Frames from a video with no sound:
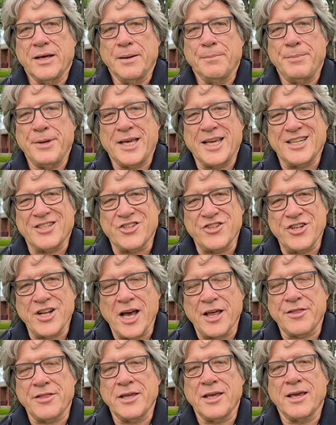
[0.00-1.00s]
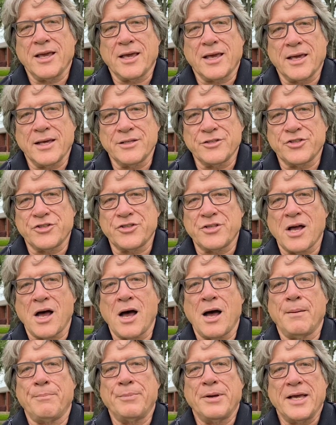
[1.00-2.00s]
because nothing can
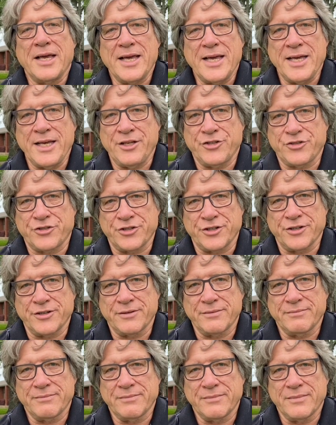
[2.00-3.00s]
stop Easter.